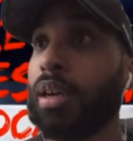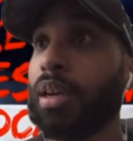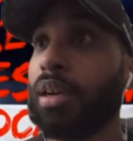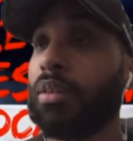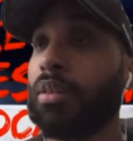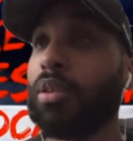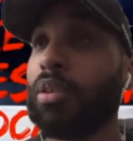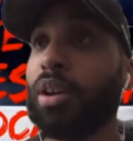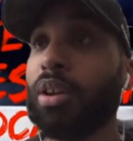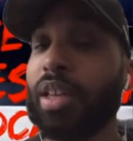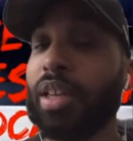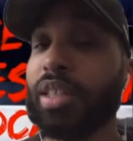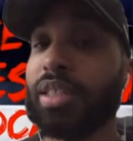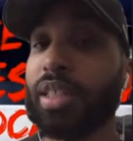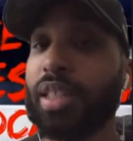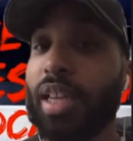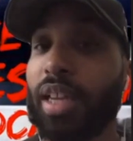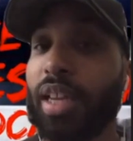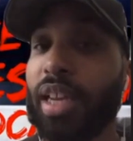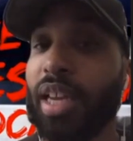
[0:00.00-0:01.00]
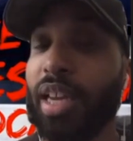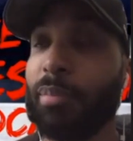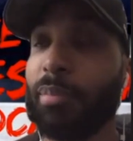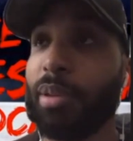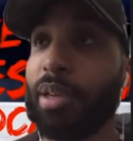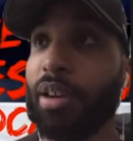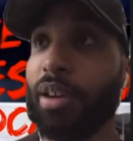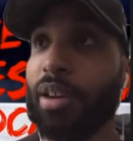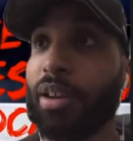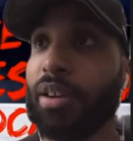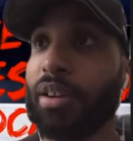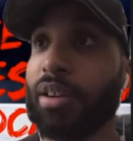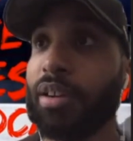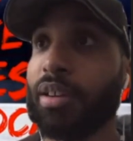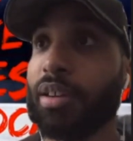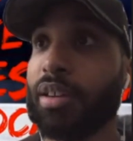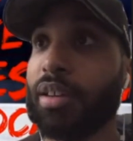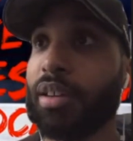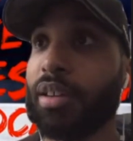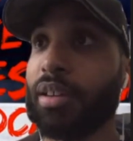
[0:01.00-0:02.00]
Well, no, they said they can't be her.
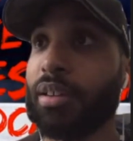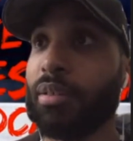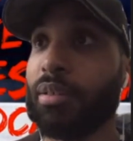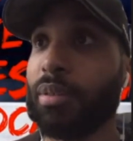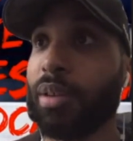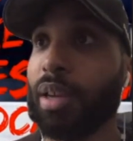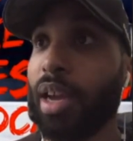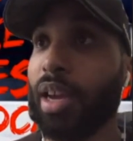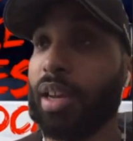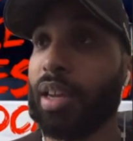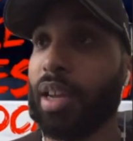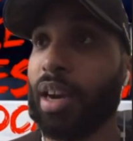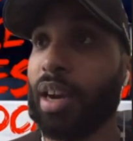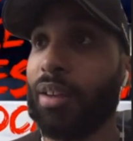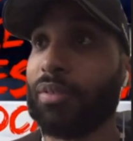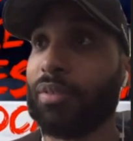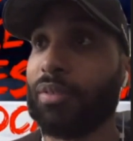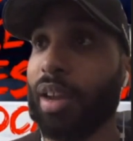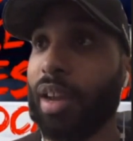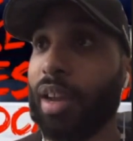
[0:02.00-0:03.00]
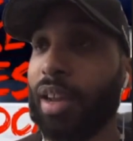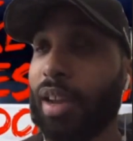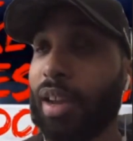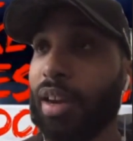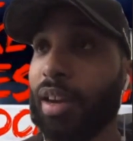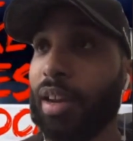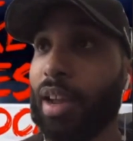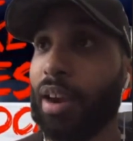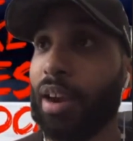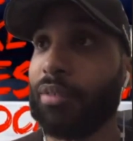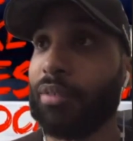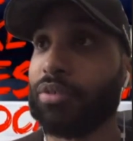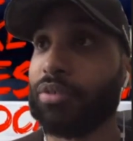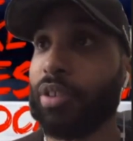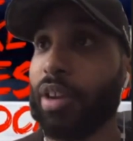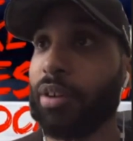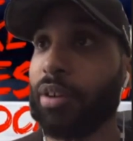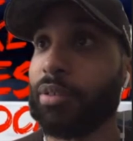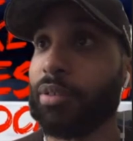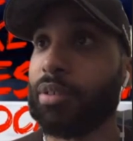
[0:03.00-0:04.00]
We kind of got off. I got kind of got off
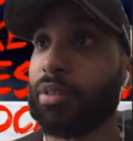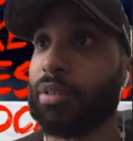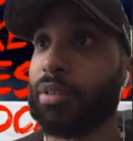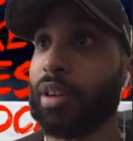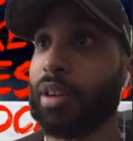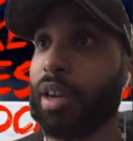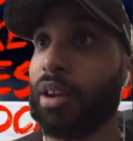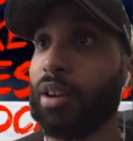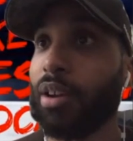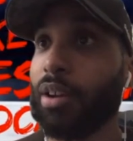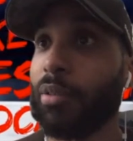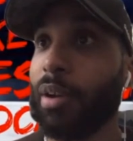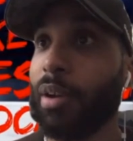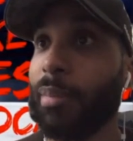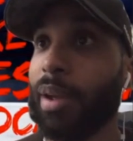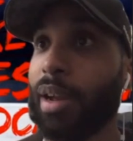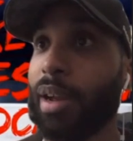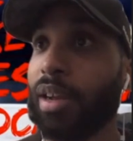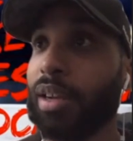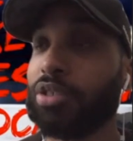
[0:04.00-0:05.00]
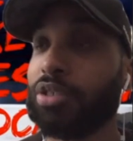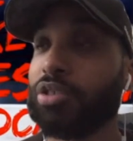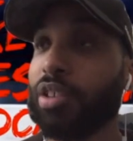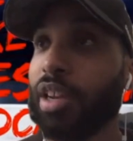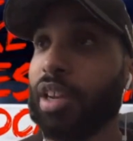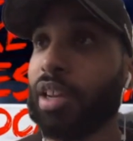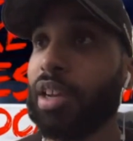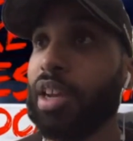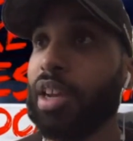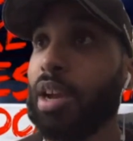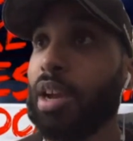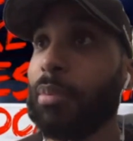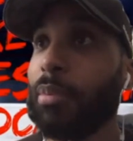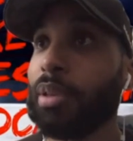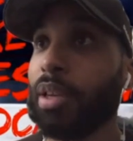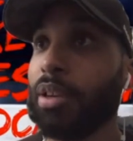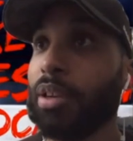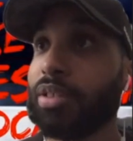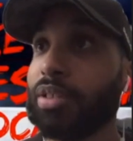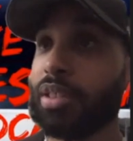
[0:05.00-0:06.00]
track real quick. I'll get right back on track.
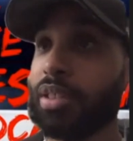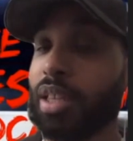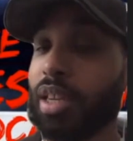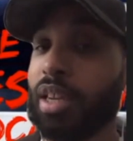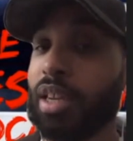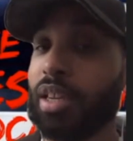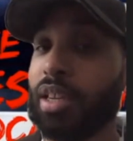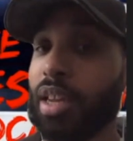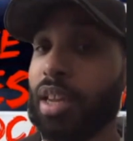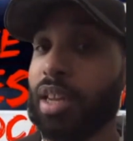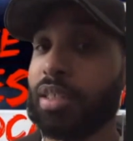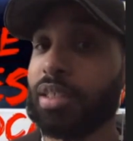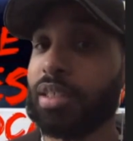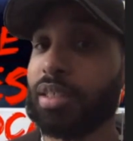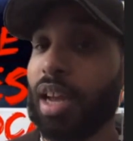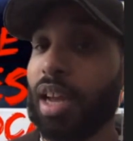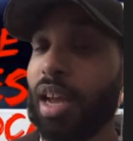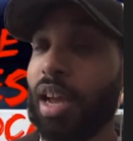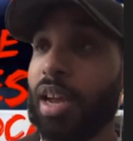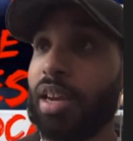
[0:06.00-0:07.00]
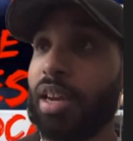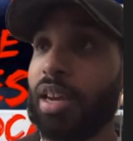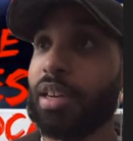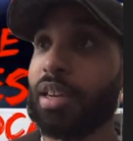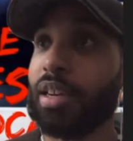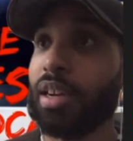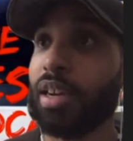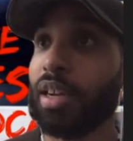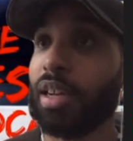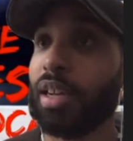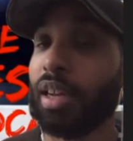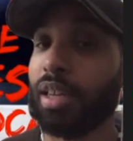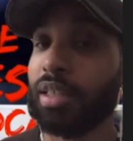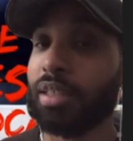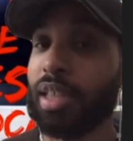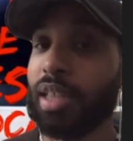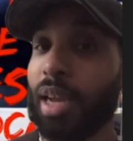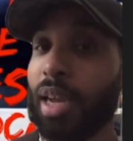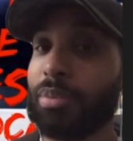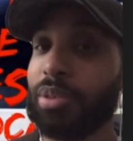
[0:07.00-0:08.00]
They're saying they signed uh, a
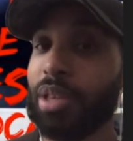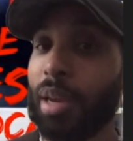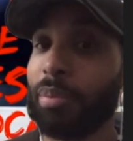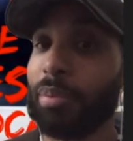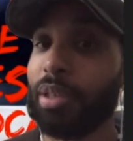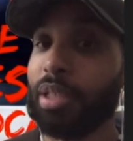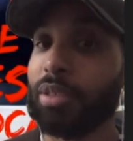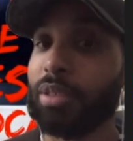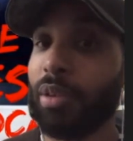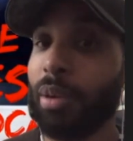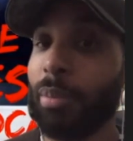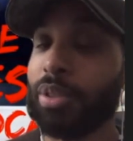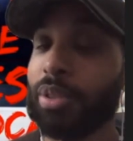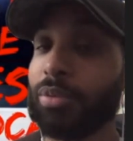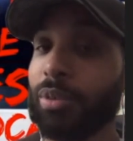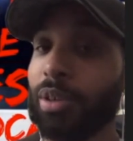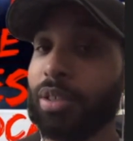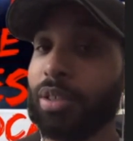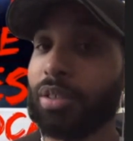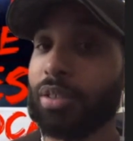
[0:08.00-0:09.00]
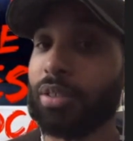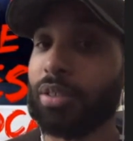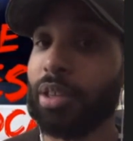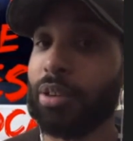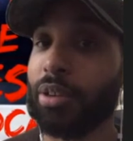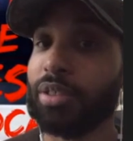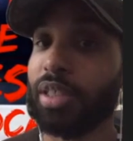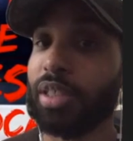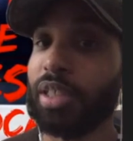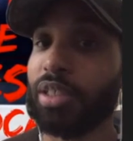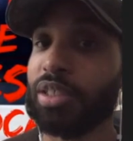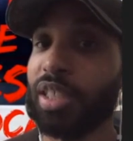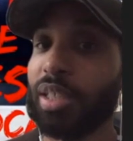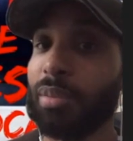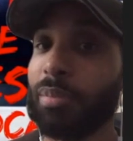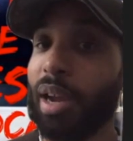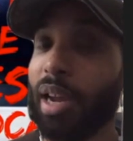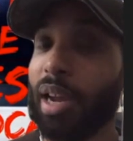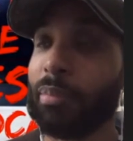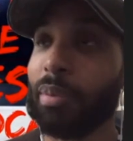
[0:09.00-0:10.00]
top Japanese women's wrestler. They're saying she
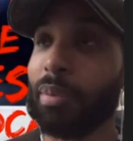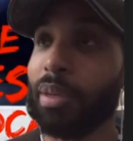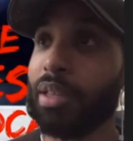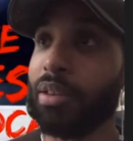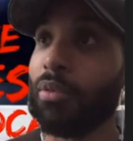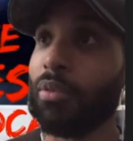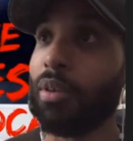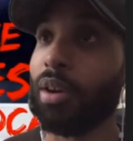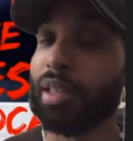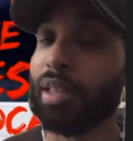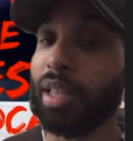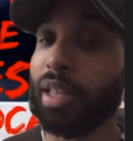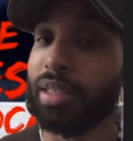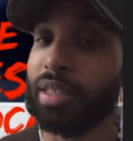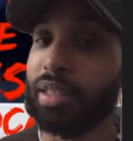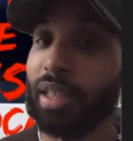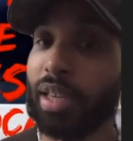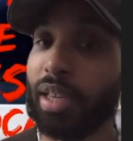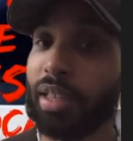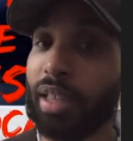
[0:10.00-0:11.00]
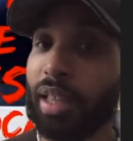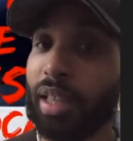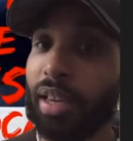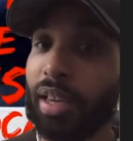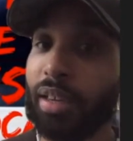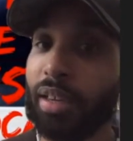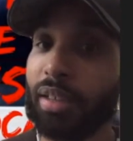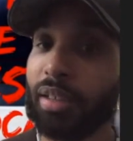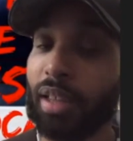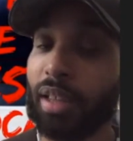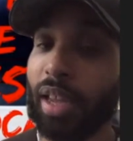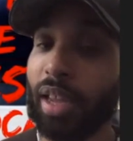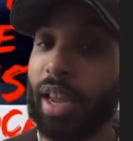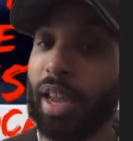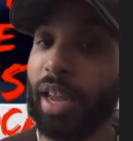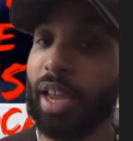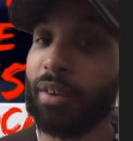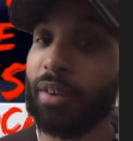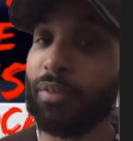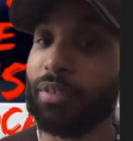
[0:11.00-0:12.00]
might be the one that's like that the
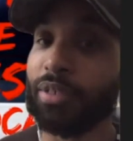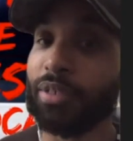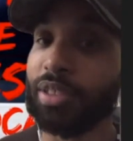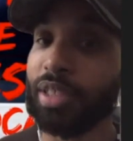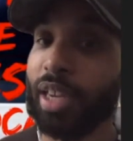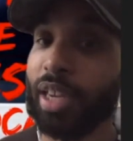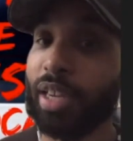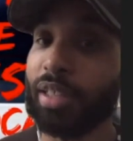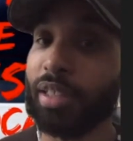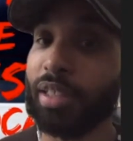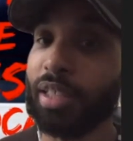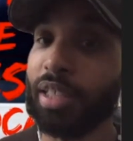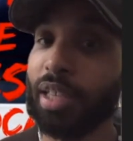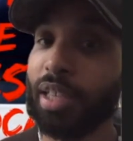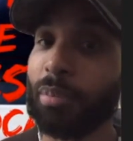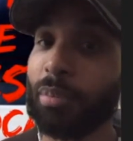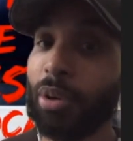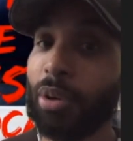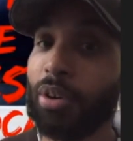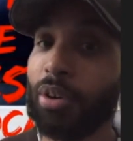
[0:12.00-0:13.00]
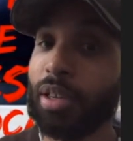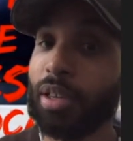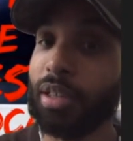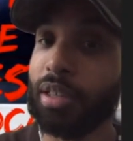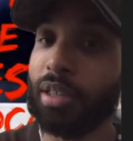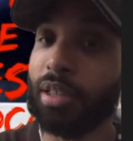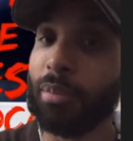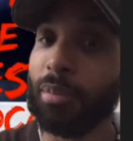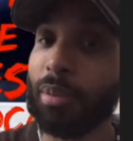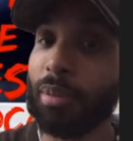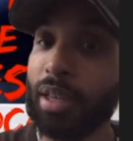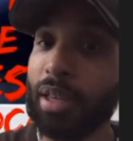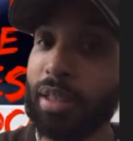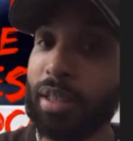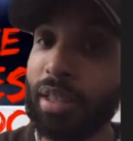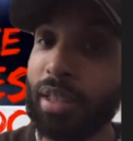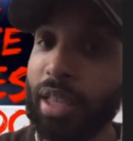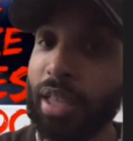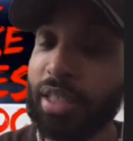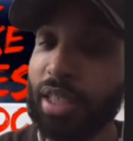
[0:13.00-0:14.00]
hand for Xia Li and Boa. But
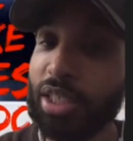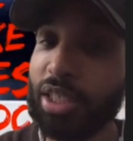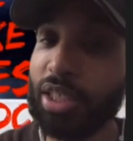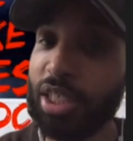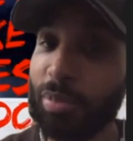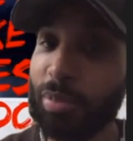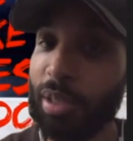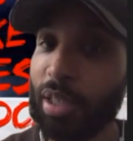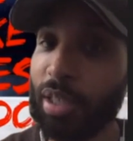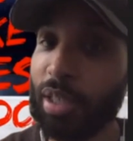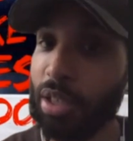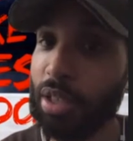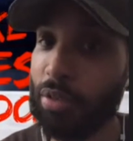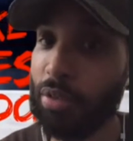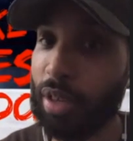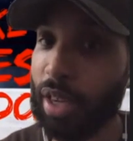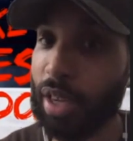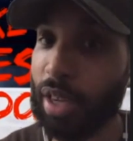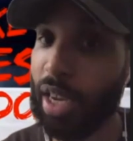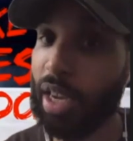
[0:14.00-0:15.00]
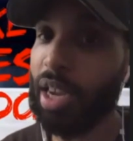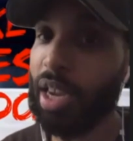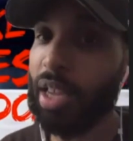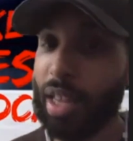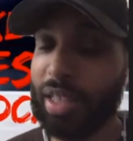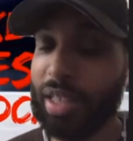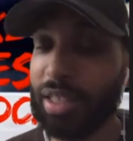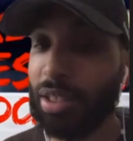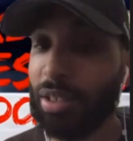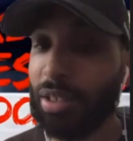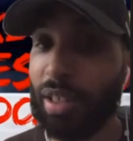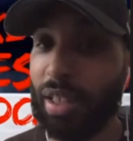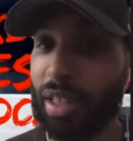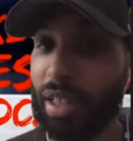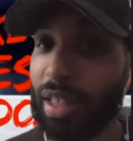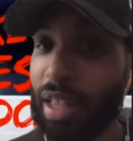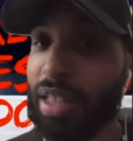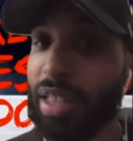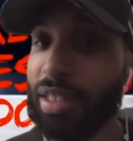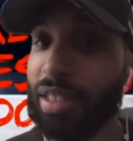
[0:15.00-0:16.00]
they mm-hmm. said mhm. she's been in the UK. That still
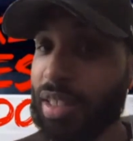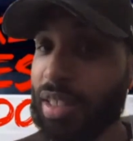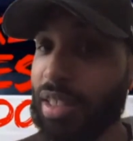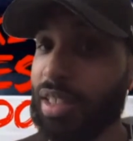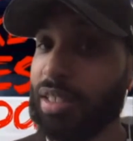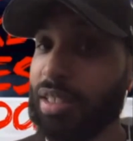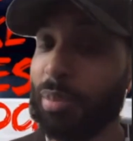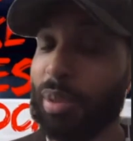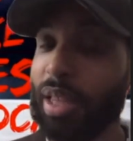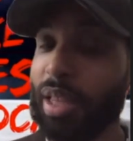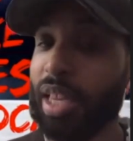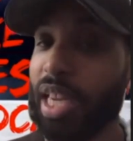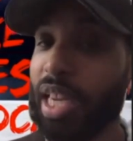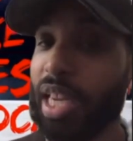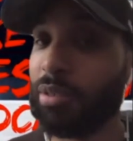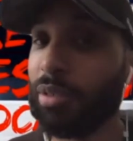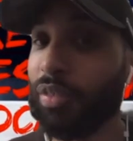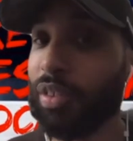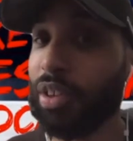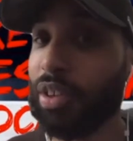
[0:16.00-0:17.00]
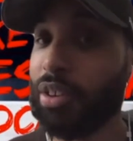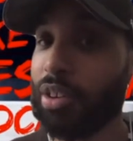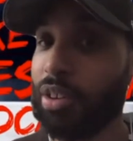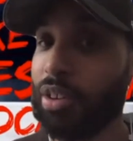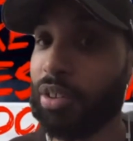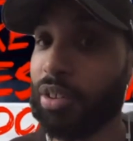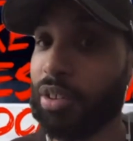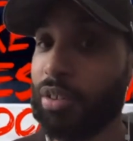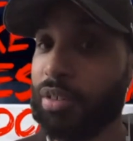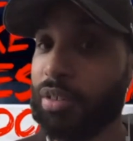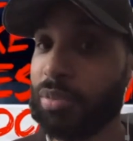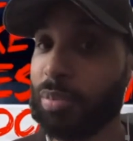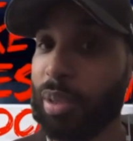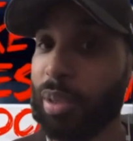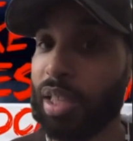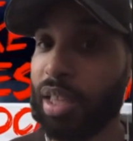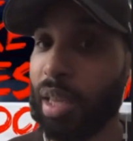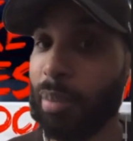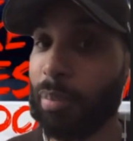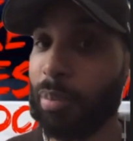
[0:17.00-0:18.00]
that still doesn't mean they can't reveal her though as
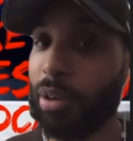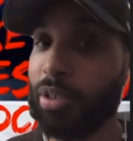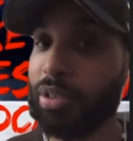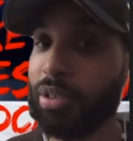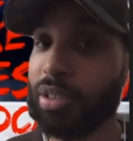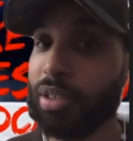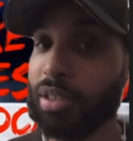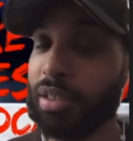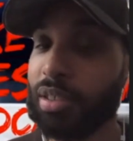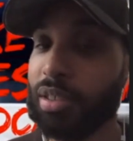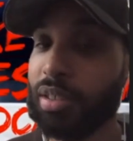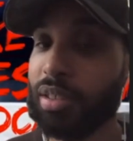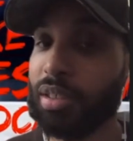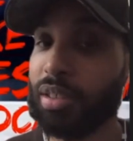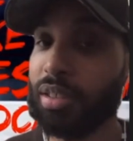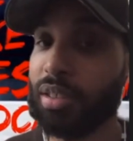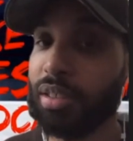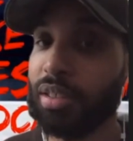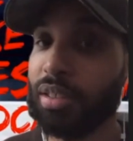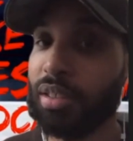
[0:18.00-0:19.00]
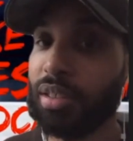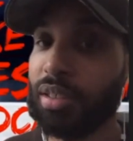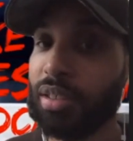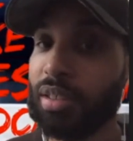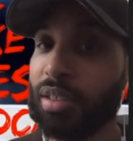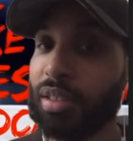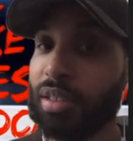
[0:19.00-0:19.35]
being that person. Right.